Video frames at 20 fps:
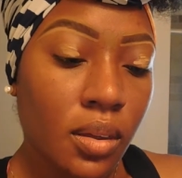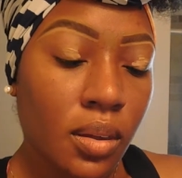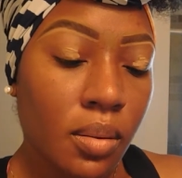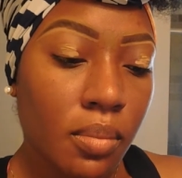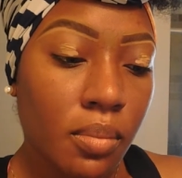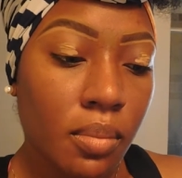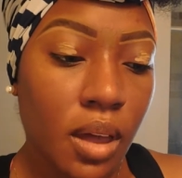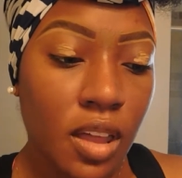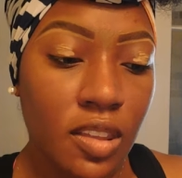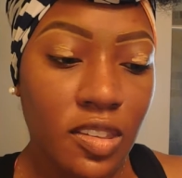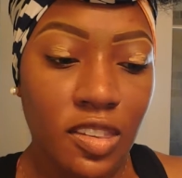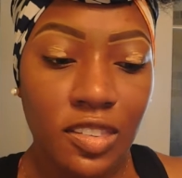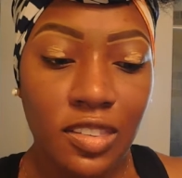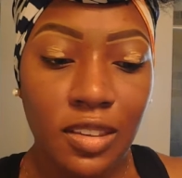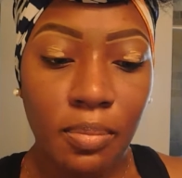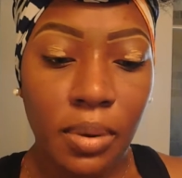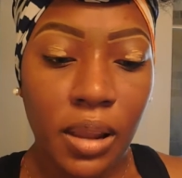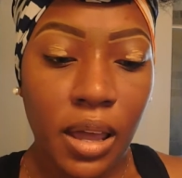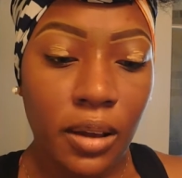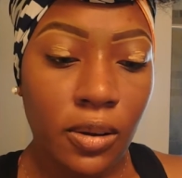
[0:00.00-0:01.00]
Mine is the
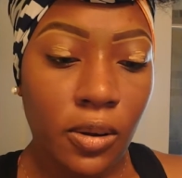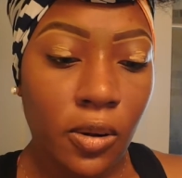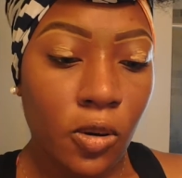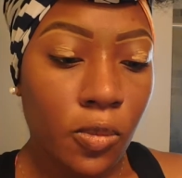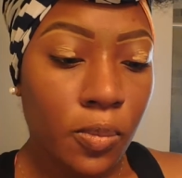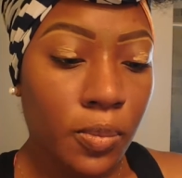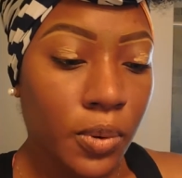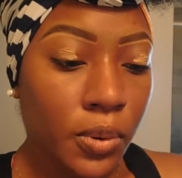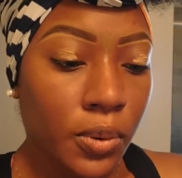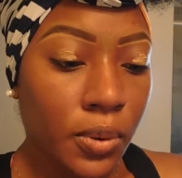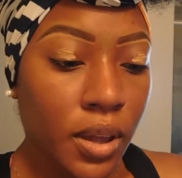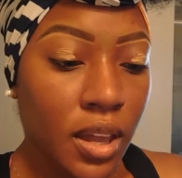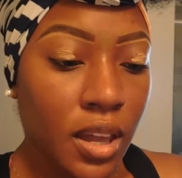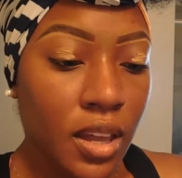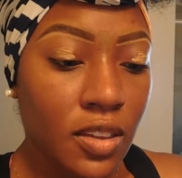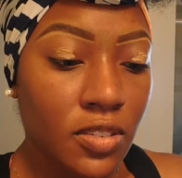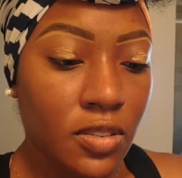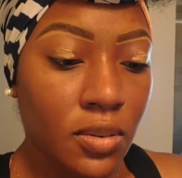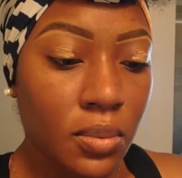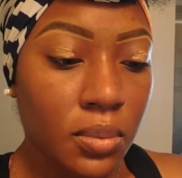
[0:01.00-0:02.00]
black Opal
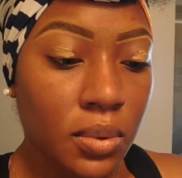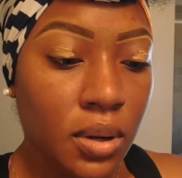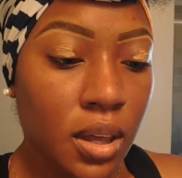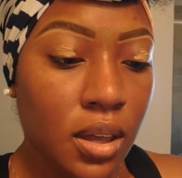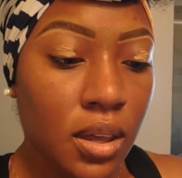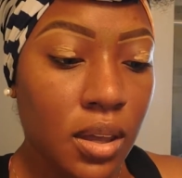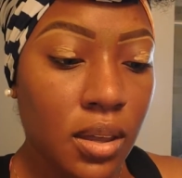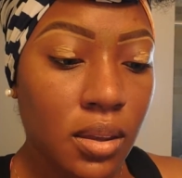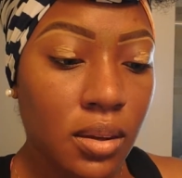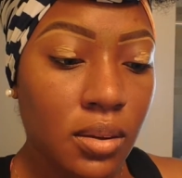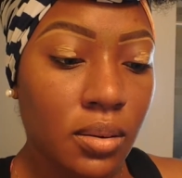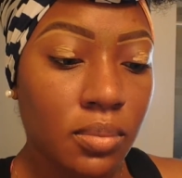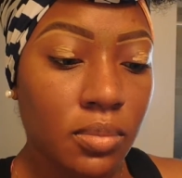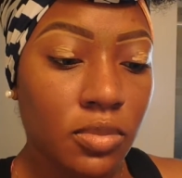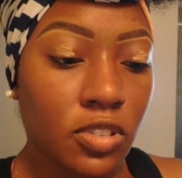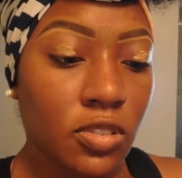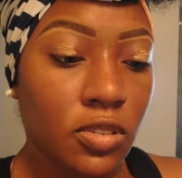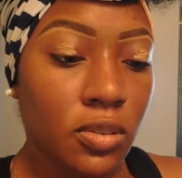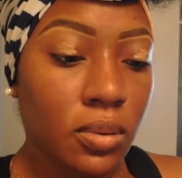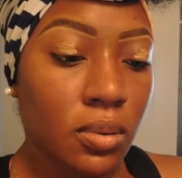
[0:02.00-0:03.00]
Hazelnut. I'm
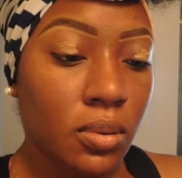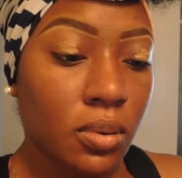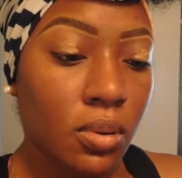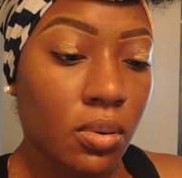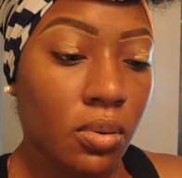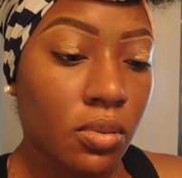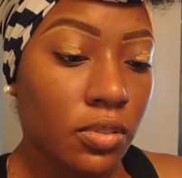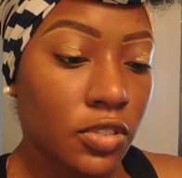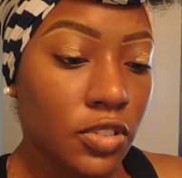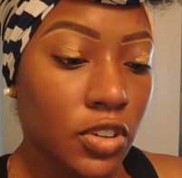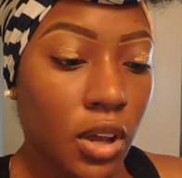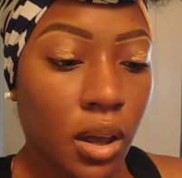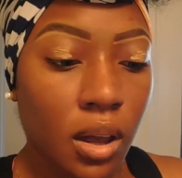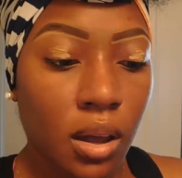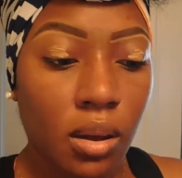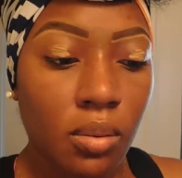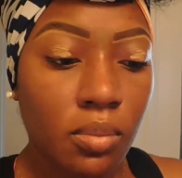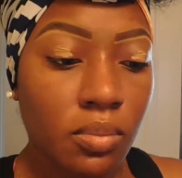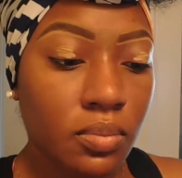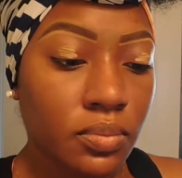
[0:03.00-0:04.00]
just gonna go over
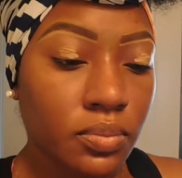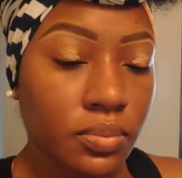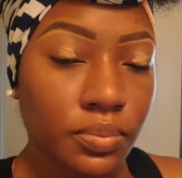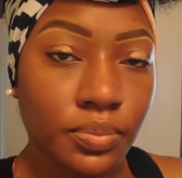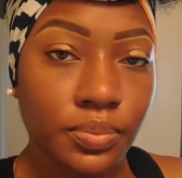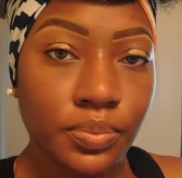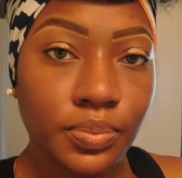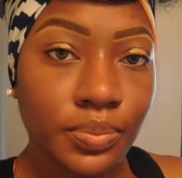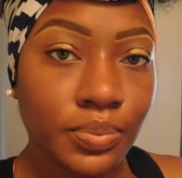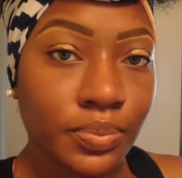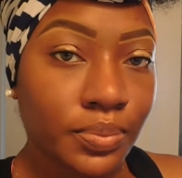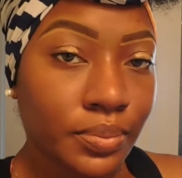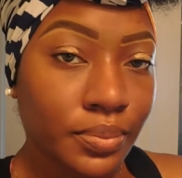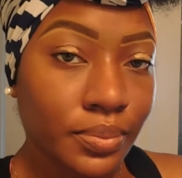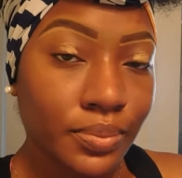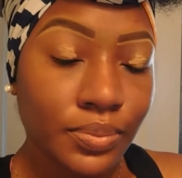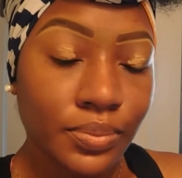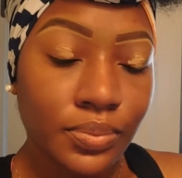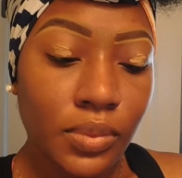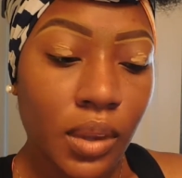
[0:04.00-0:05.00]
top.
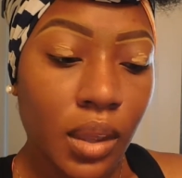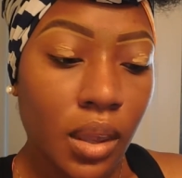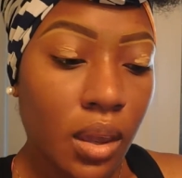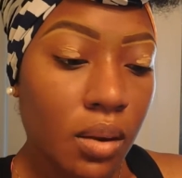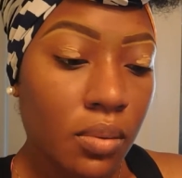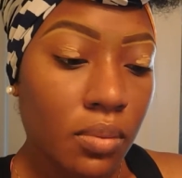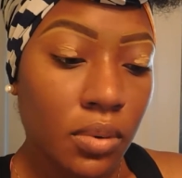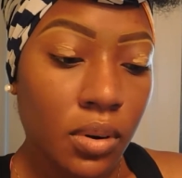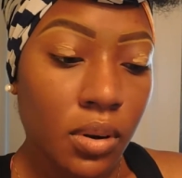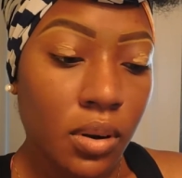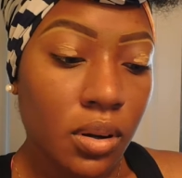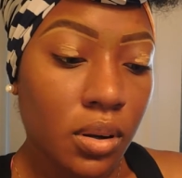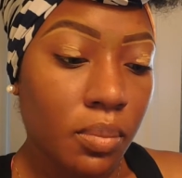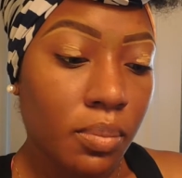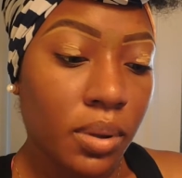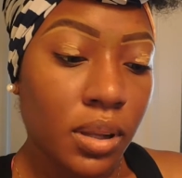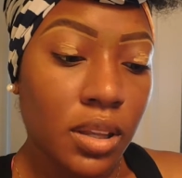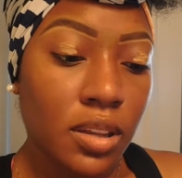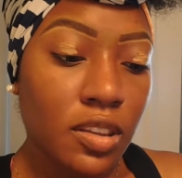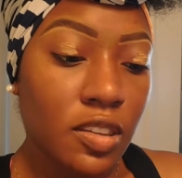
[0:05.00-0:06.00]
And we're gonna
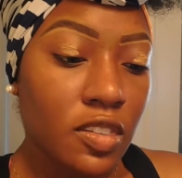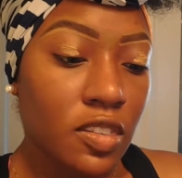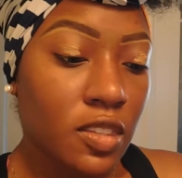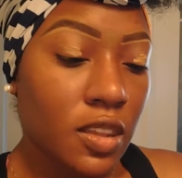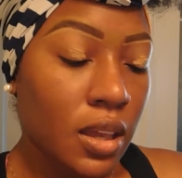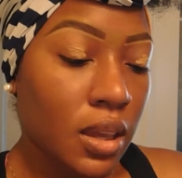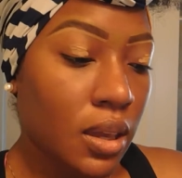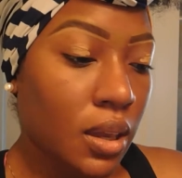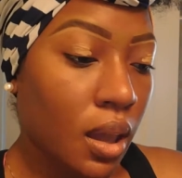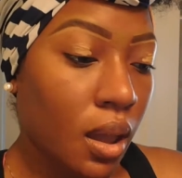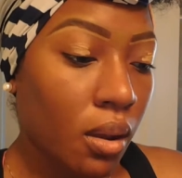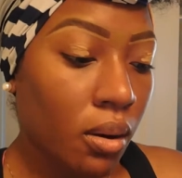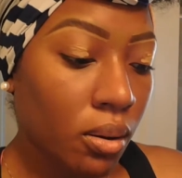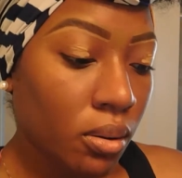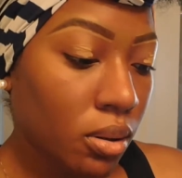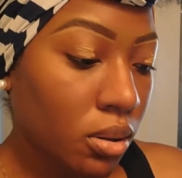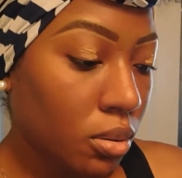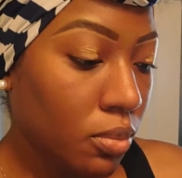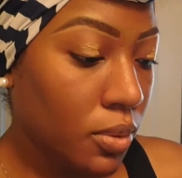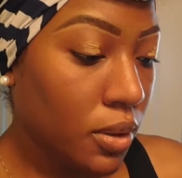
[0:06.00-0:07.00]
blend this thing out a
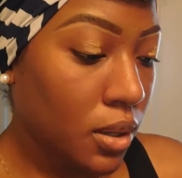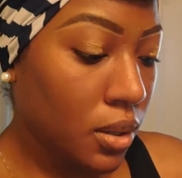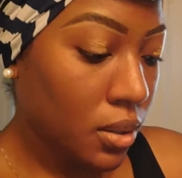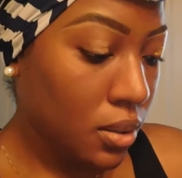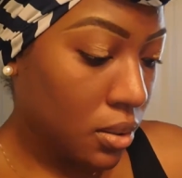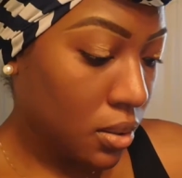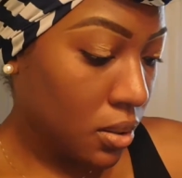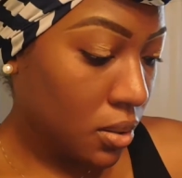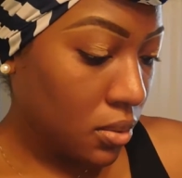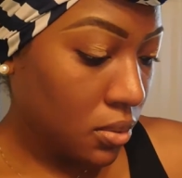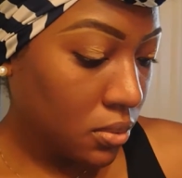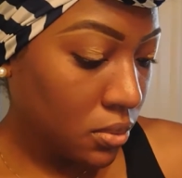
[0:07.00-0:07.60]
little bit, you know?